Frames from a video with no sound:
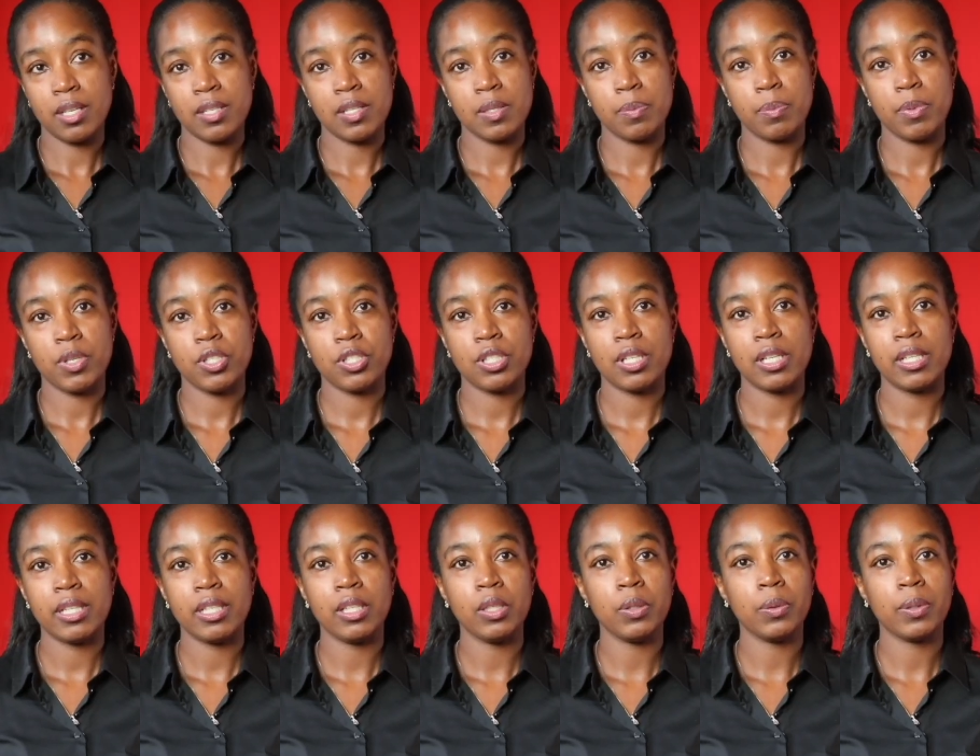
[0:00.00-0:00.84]

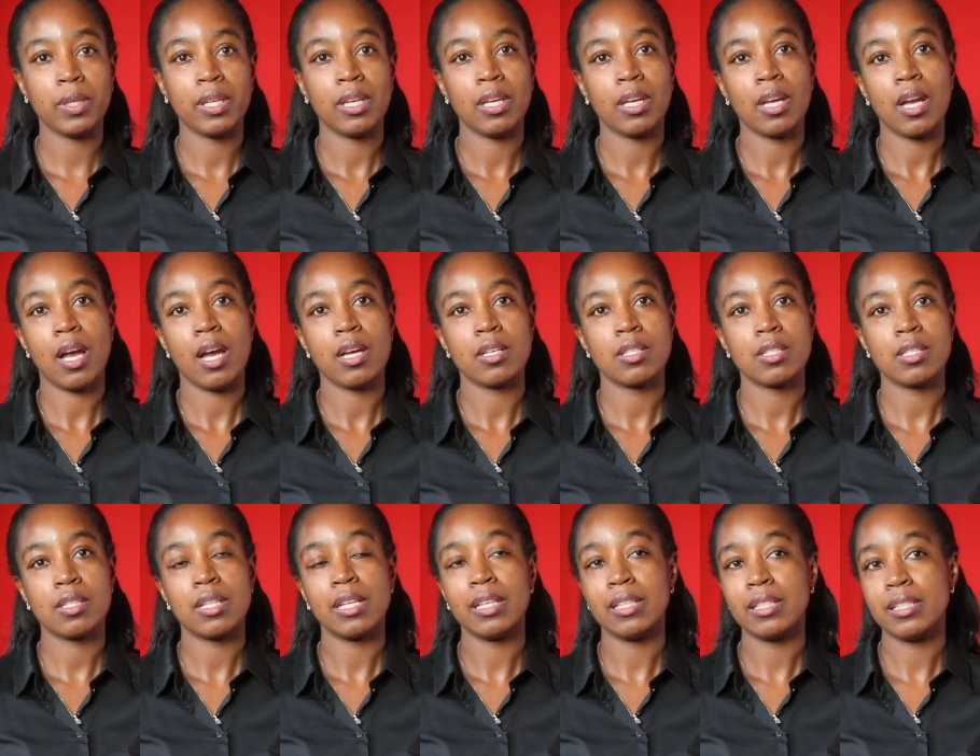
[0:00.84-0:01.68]
especially looking at
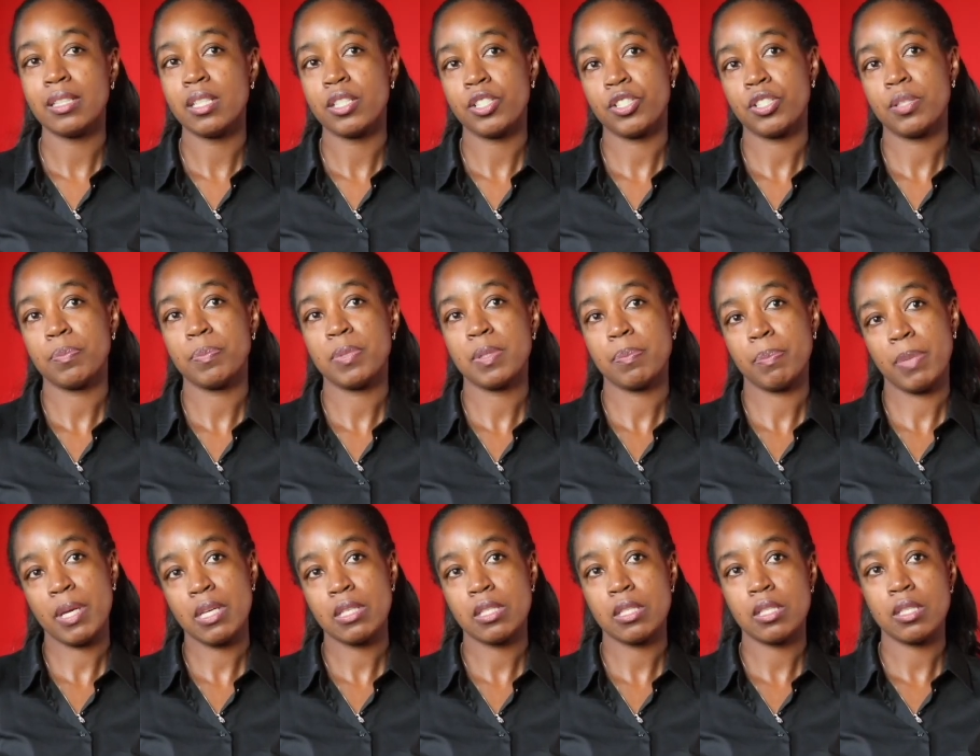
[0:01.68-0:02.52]
the leadership
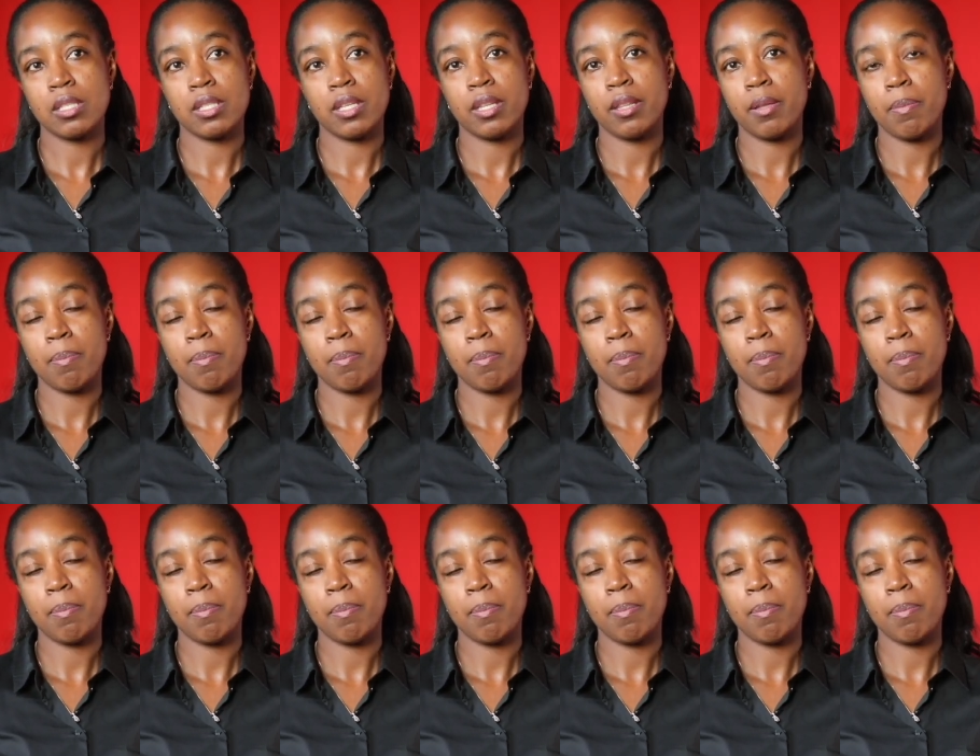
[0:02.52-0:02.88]
spaces and the